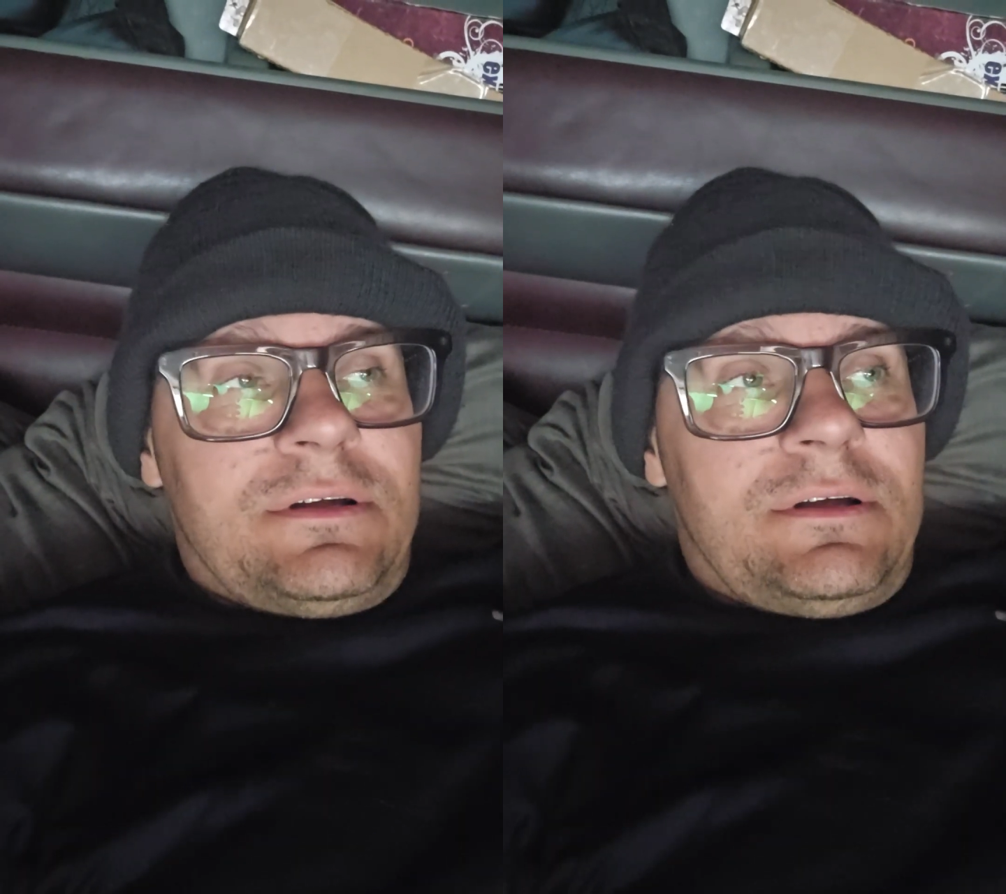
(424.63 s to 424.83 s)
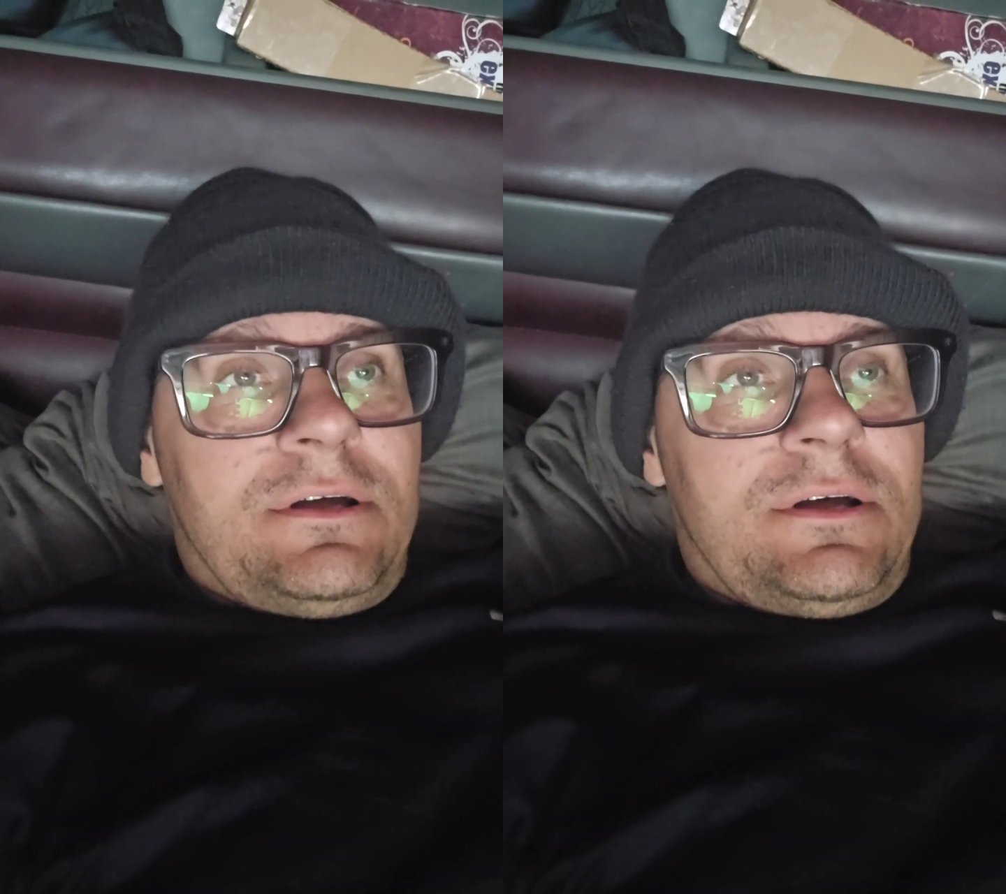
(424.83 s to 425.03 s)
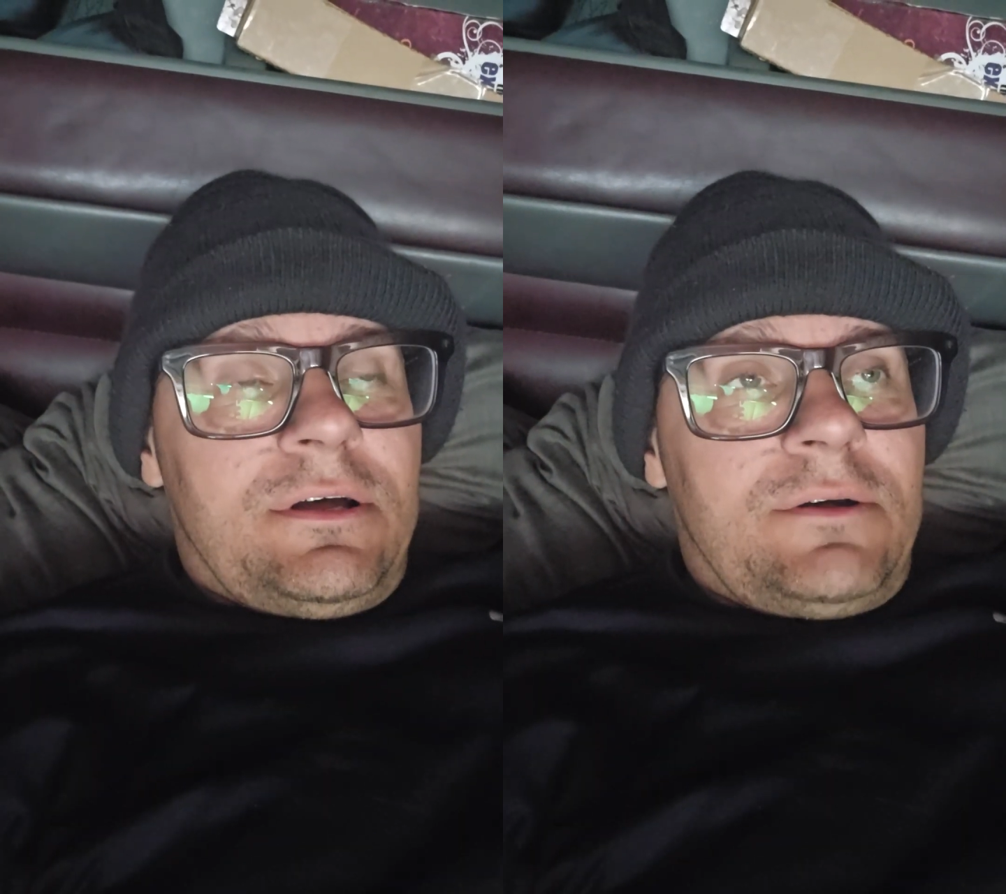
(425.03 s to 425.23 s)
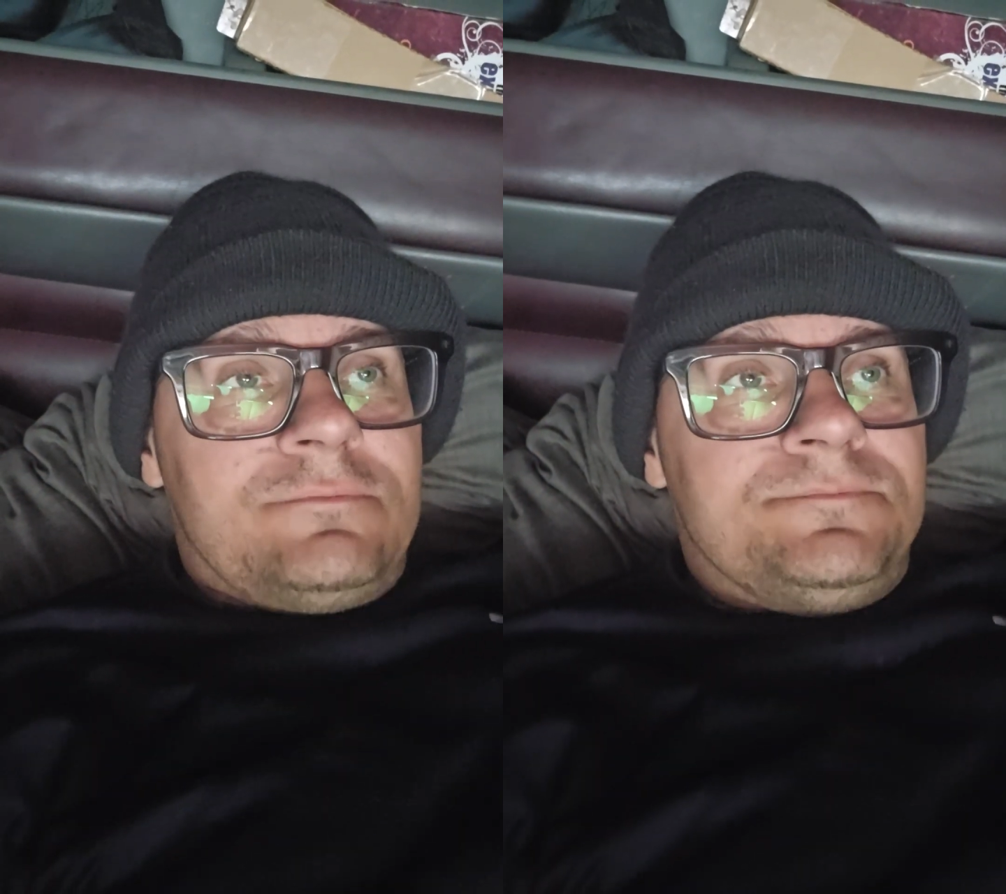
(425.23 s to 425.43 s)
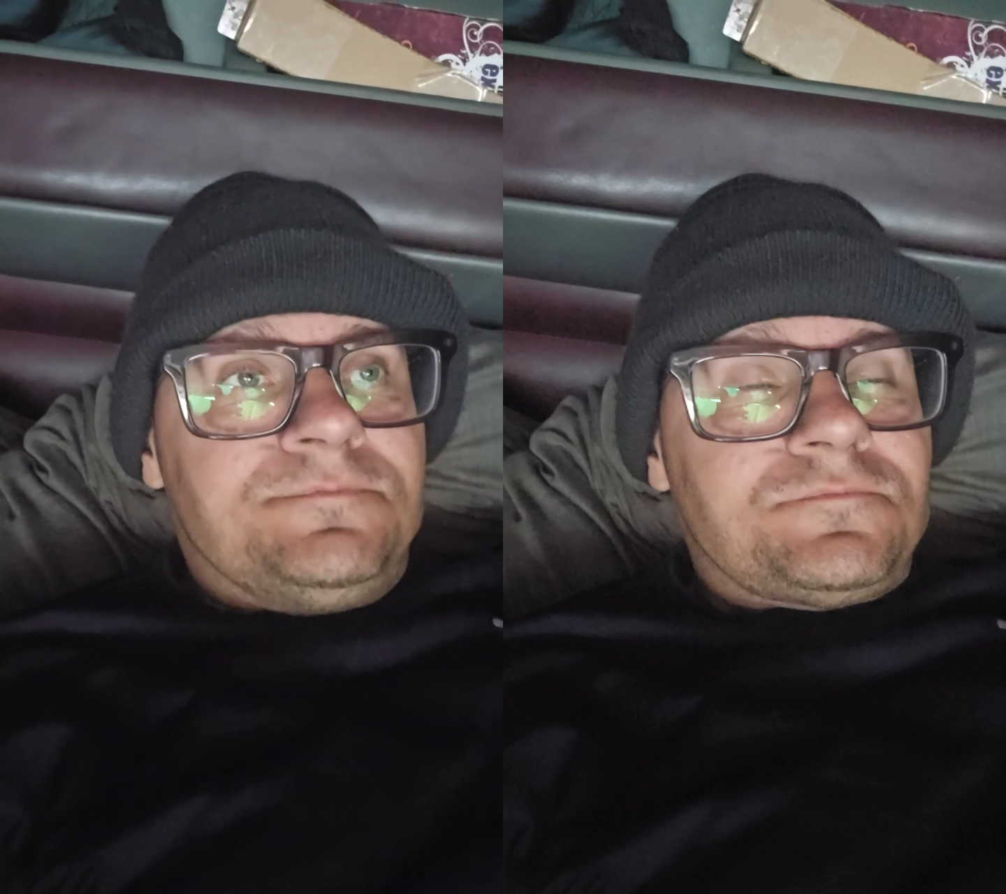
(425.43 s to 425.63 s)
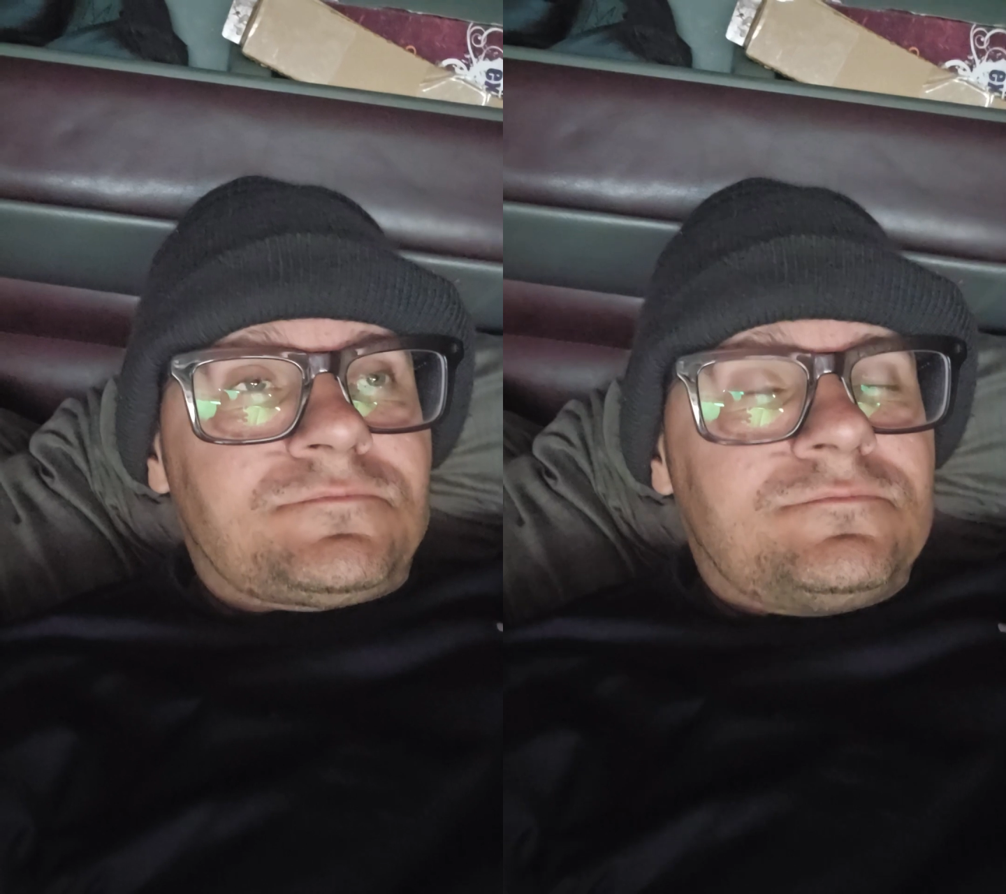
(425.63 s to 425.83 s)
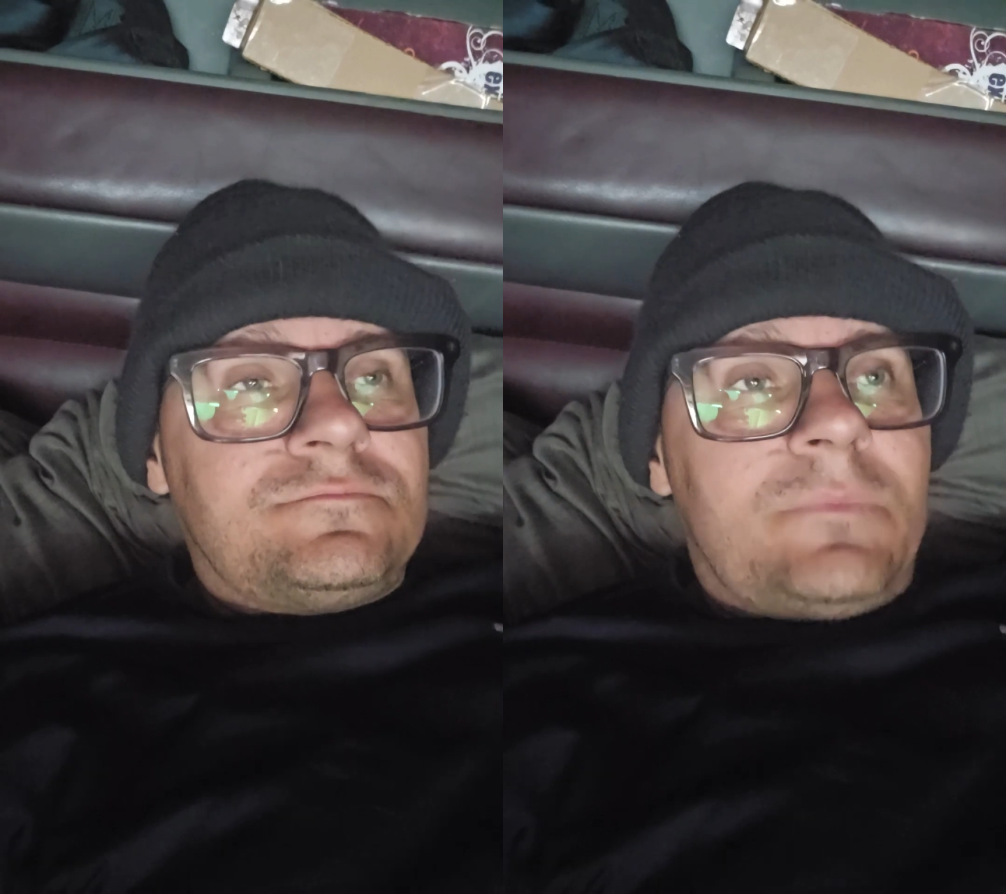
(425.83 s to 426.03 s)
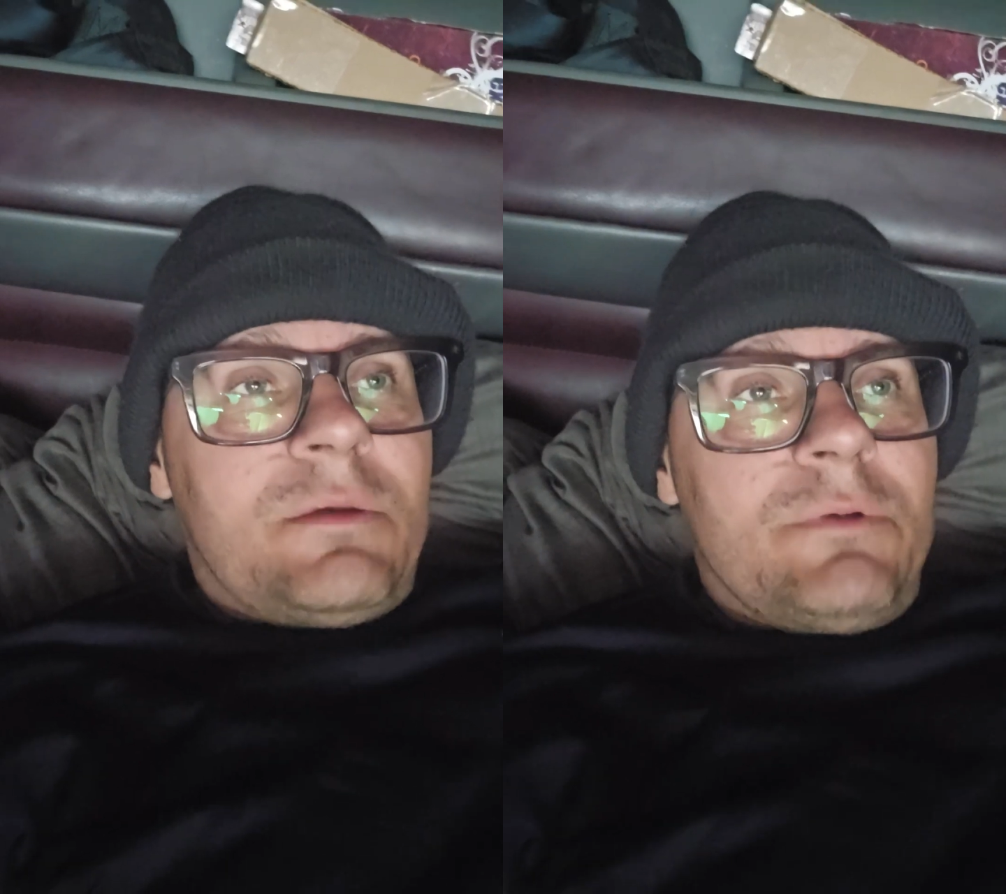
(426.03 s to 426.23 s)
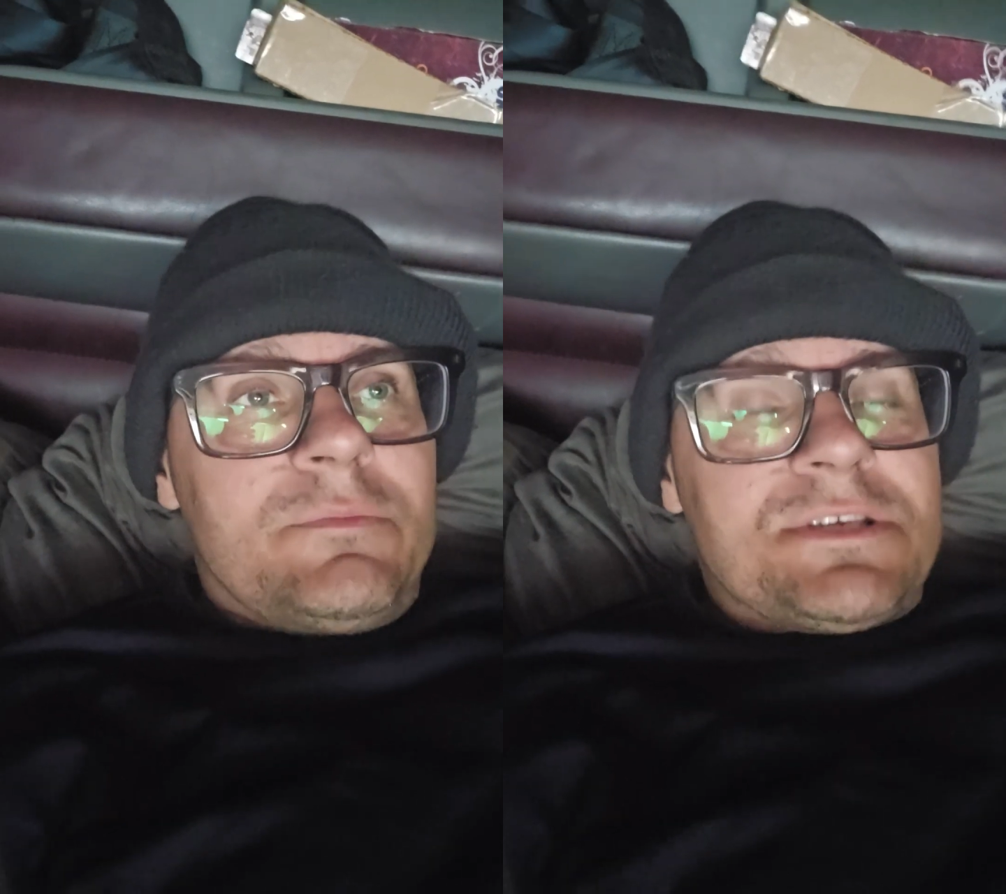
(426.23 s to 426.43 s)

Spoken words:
but